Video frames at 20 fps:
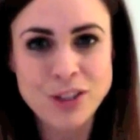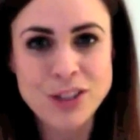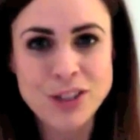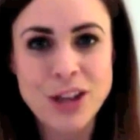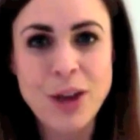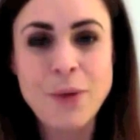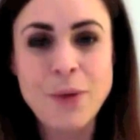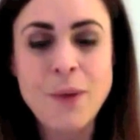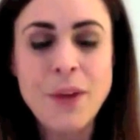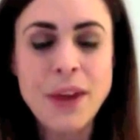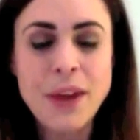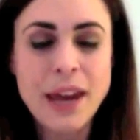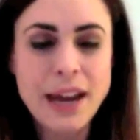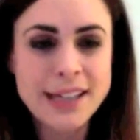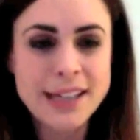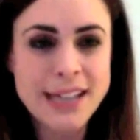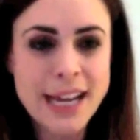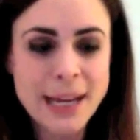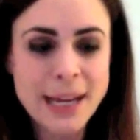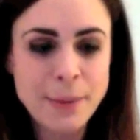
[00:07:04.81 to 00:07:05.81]
So I
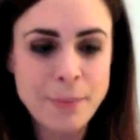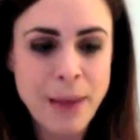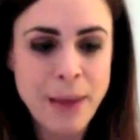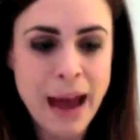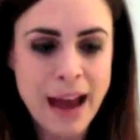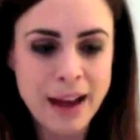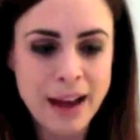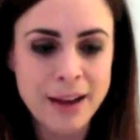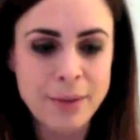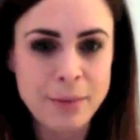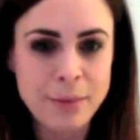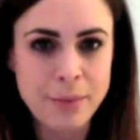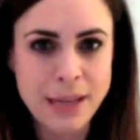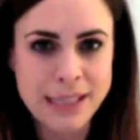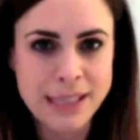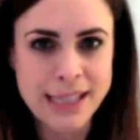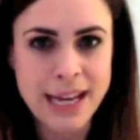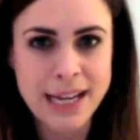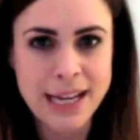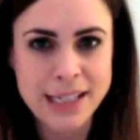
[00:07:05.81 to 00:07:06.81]
take back me
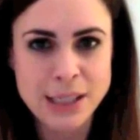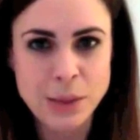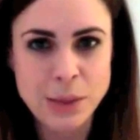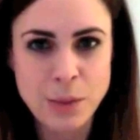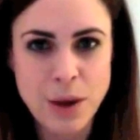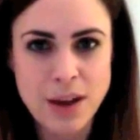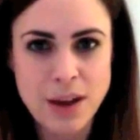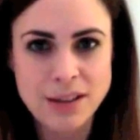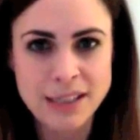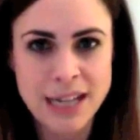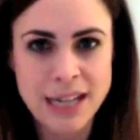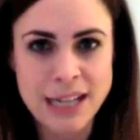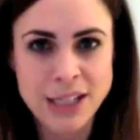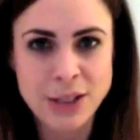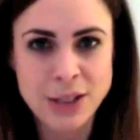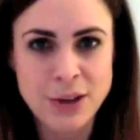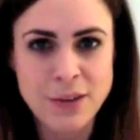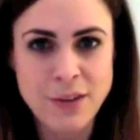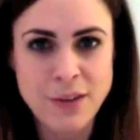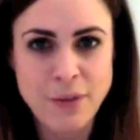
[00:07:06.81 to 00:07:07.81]
saying it's the worst
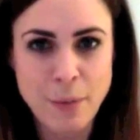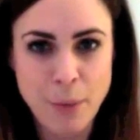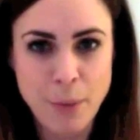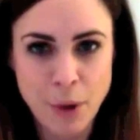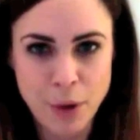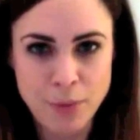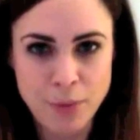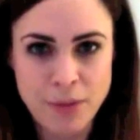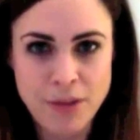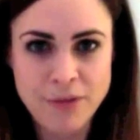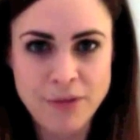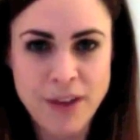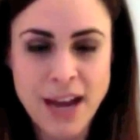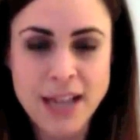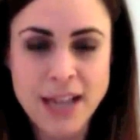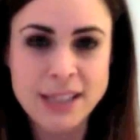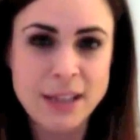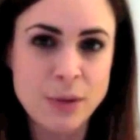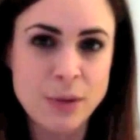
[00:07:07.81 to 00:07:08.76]
cleanser I've ever put on my face.